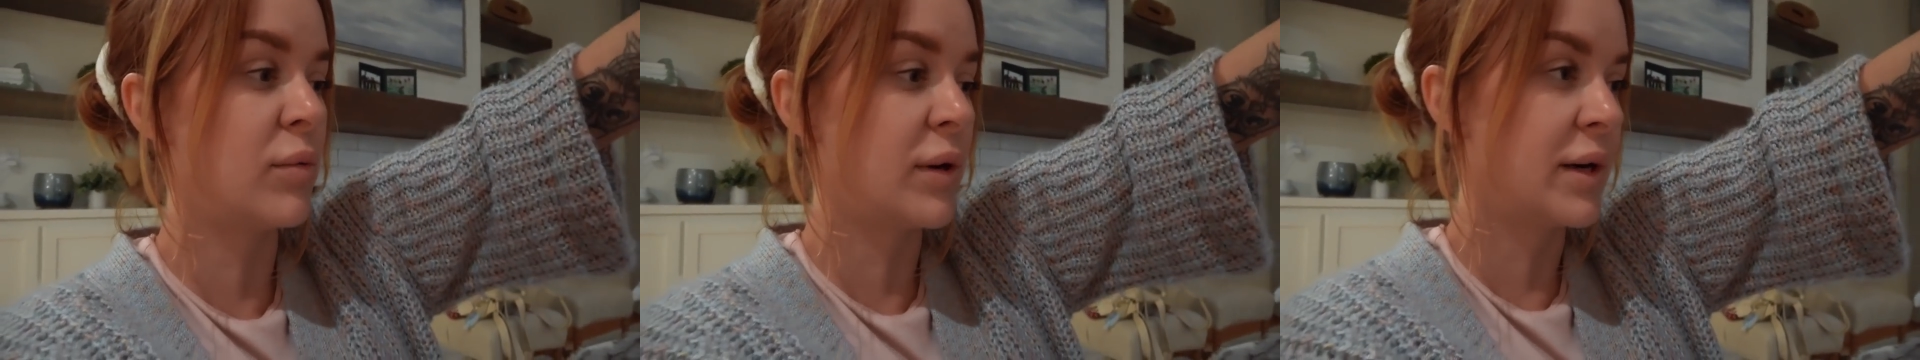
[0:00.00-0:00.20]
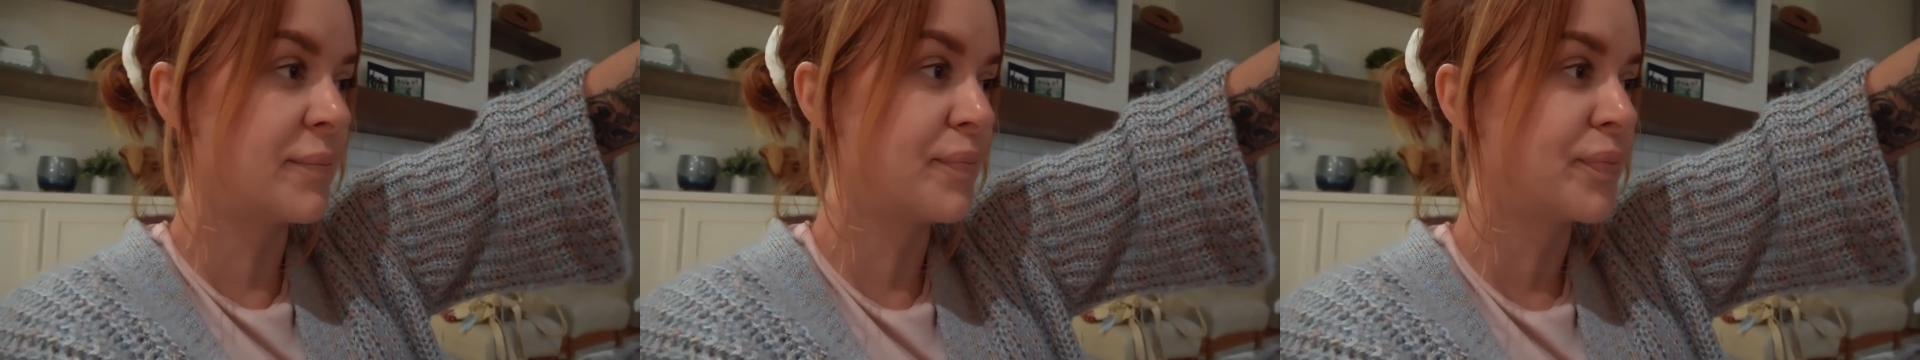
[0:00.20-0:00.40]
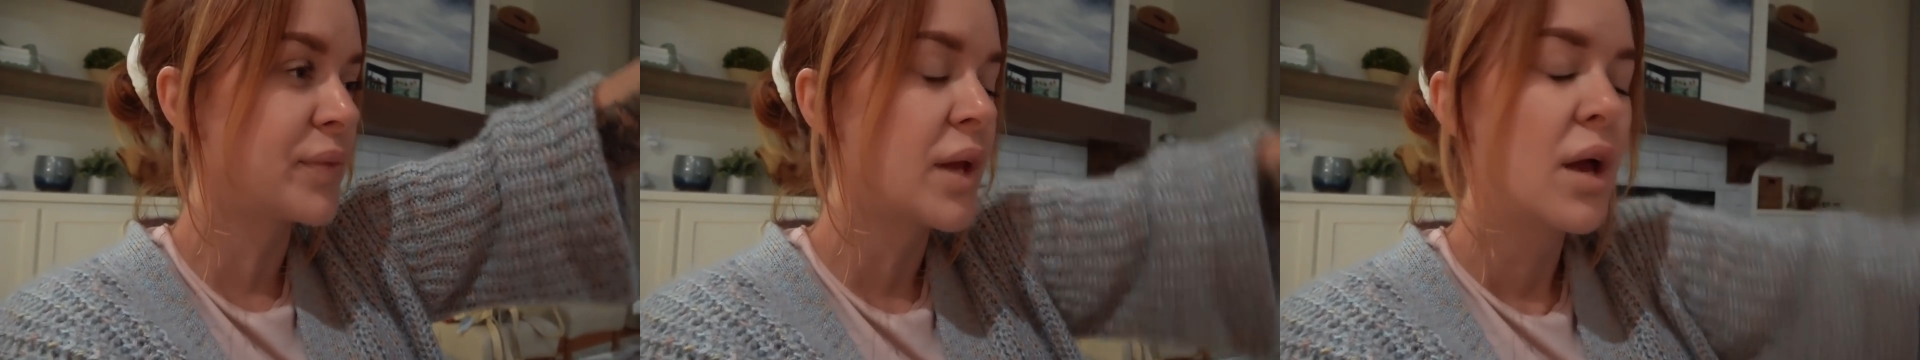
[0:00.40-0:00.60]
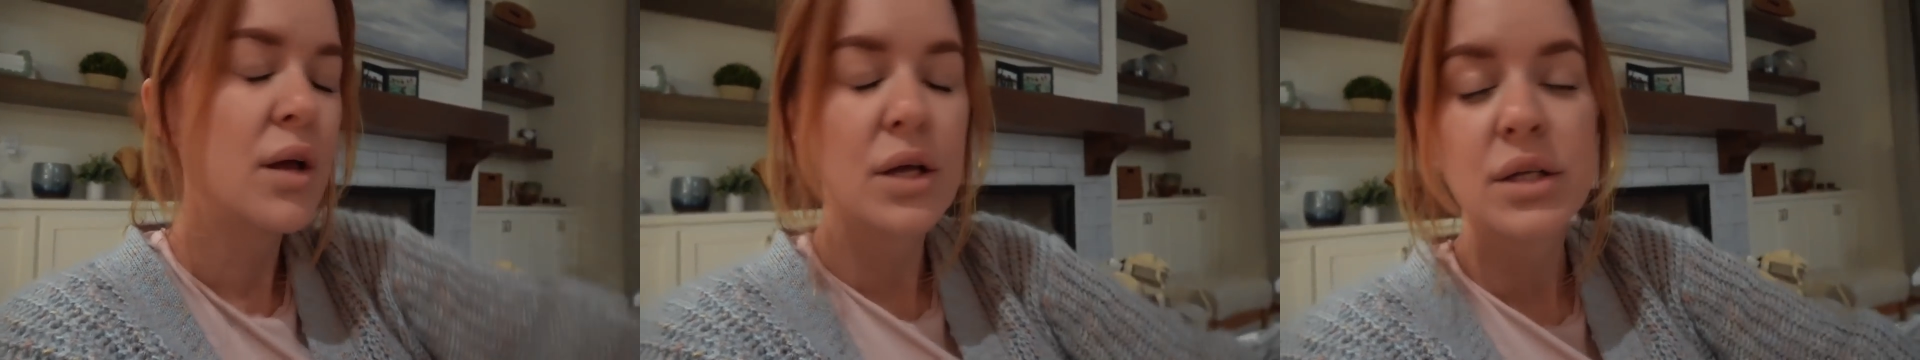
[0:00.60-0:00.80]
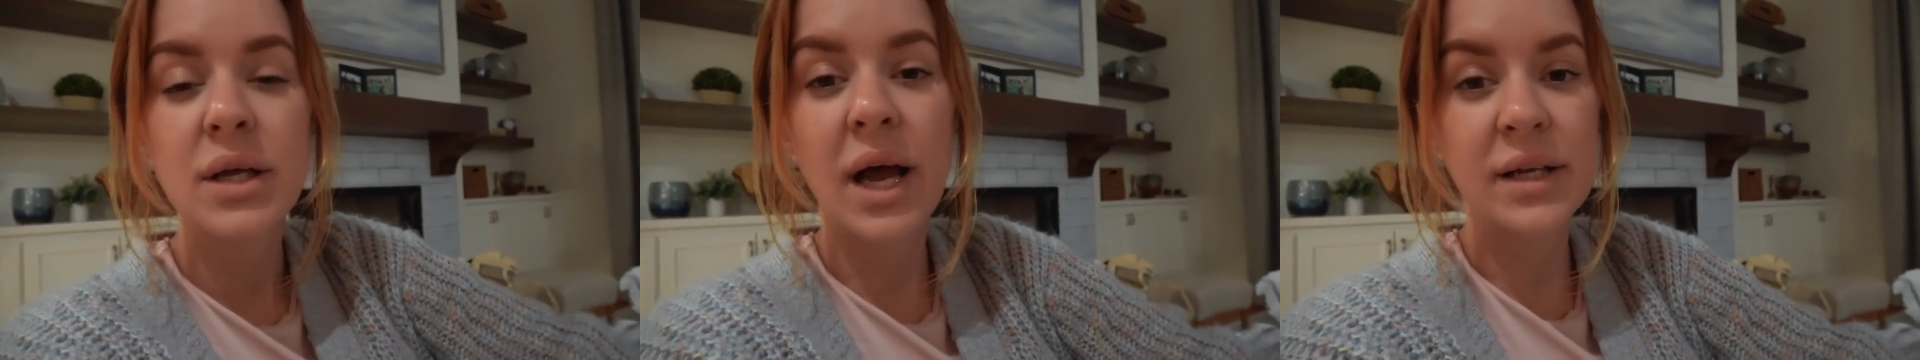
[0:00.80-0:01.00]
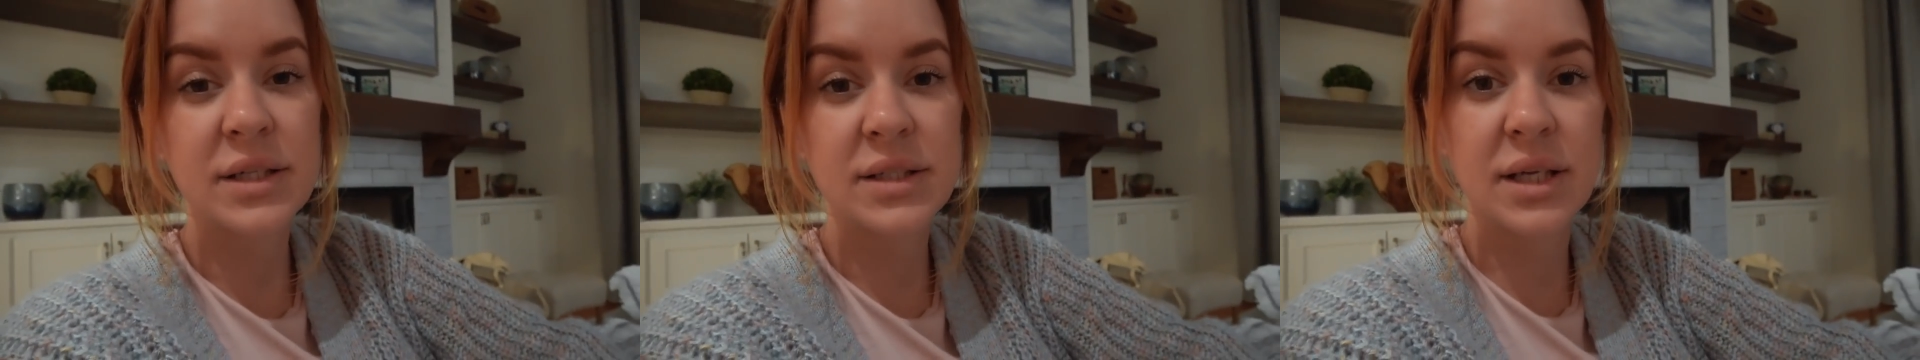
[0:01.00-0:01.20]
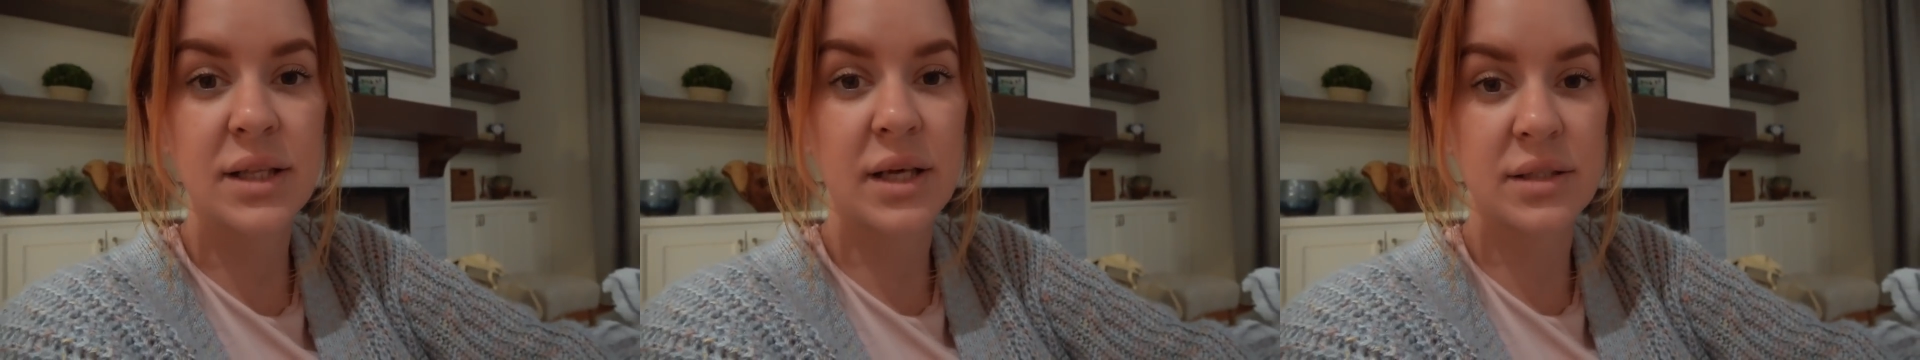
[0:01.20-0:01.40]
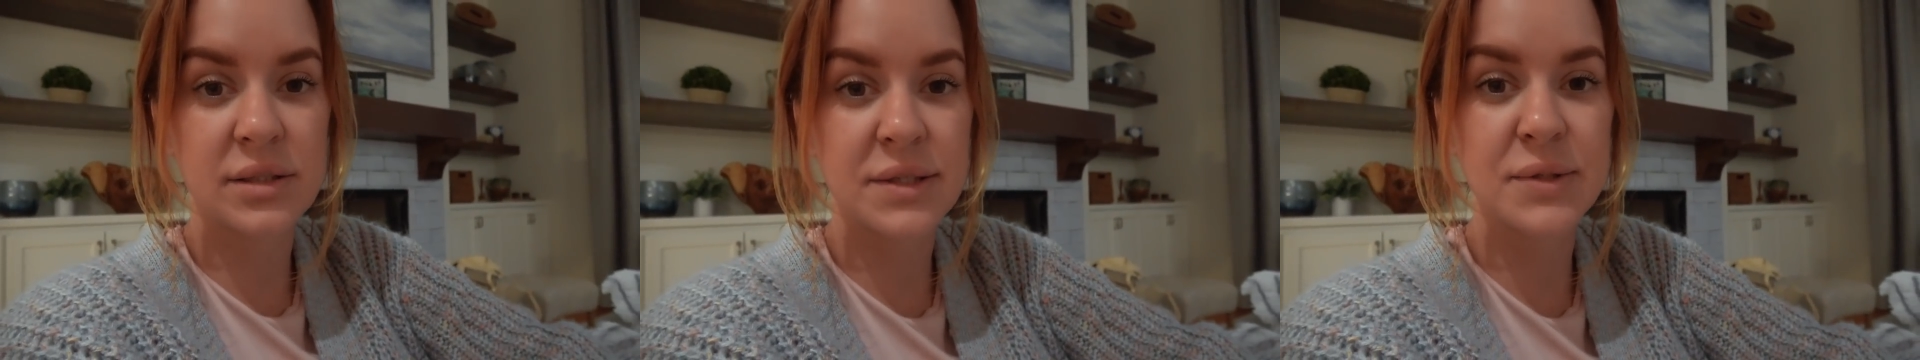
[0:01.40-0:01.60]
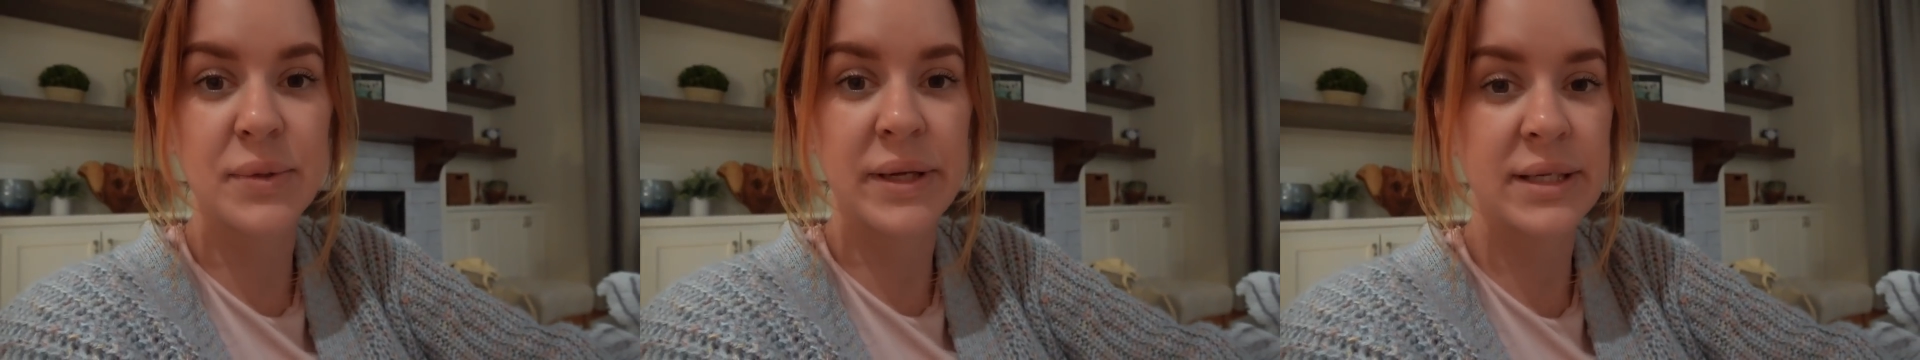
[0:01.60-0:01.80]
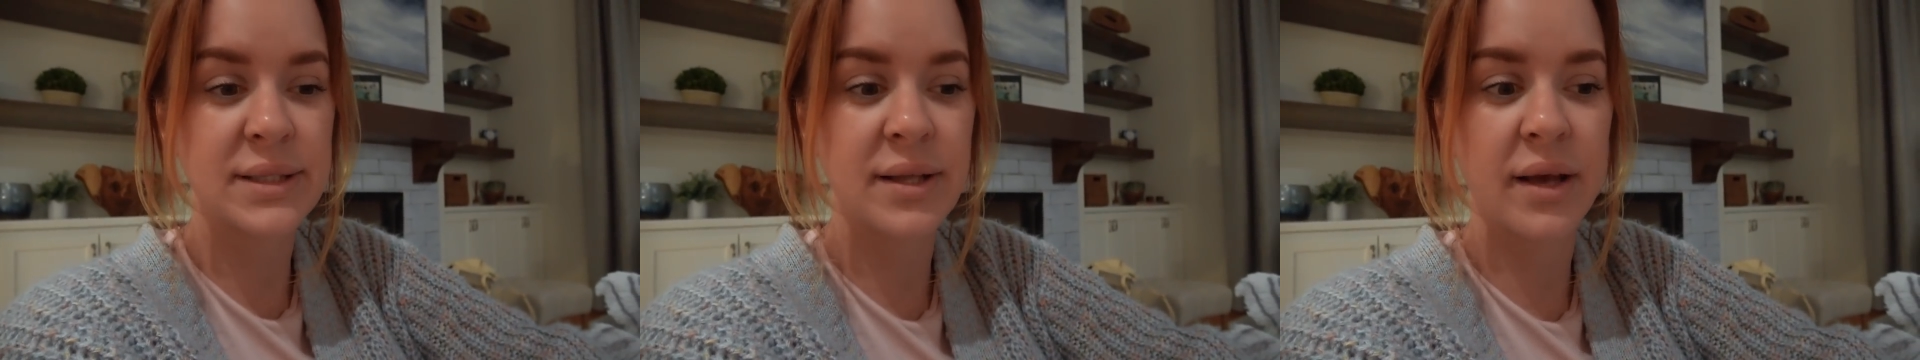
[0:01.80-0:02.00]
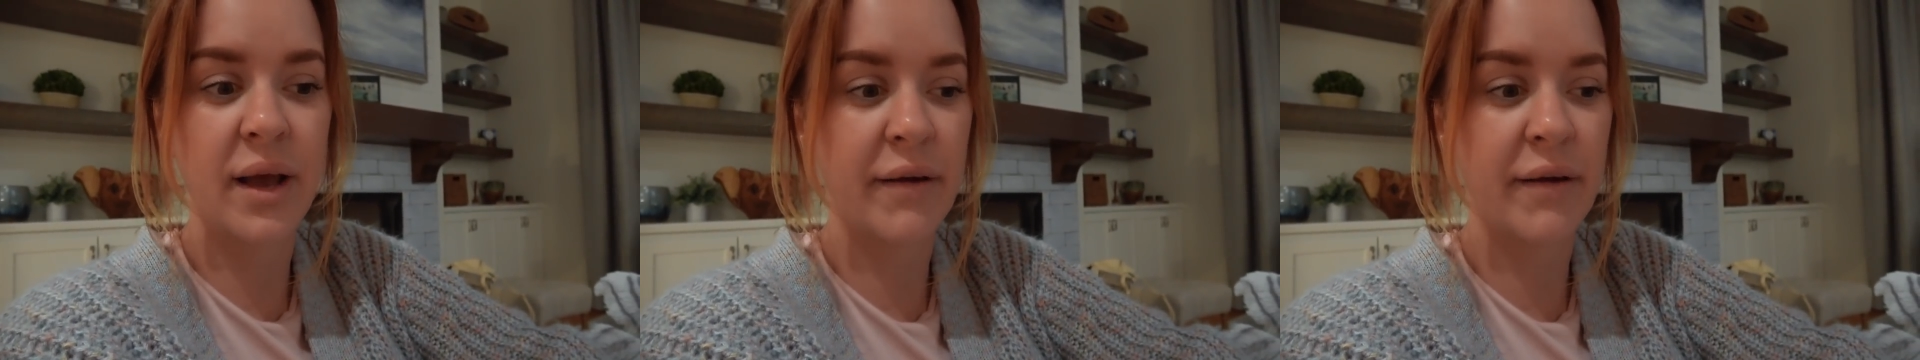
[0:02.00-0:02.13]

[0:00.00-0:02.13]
one. I just think that is the sweetest thing